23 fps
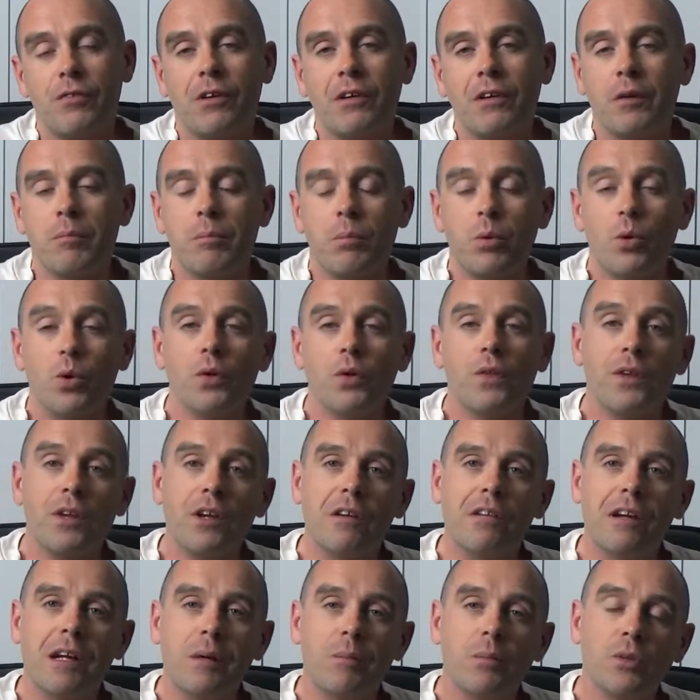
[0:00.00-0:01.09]
very important that
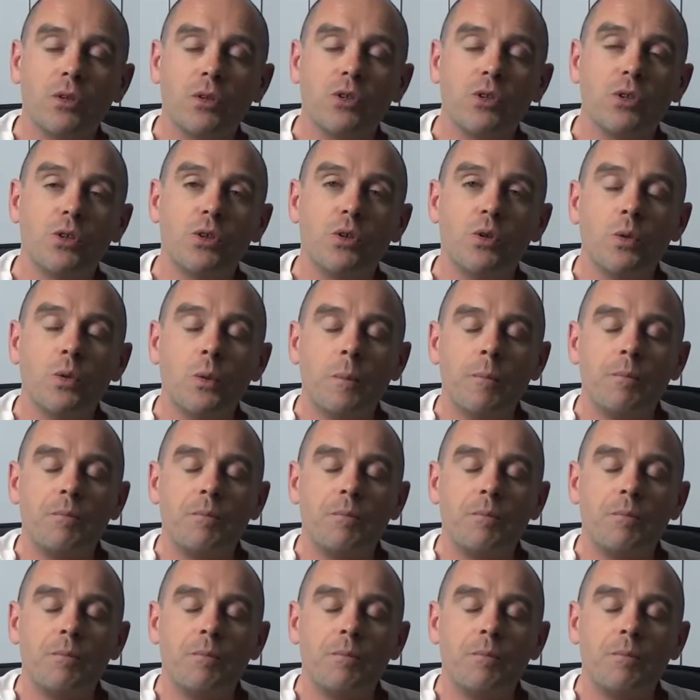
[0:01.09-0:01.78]
you're able to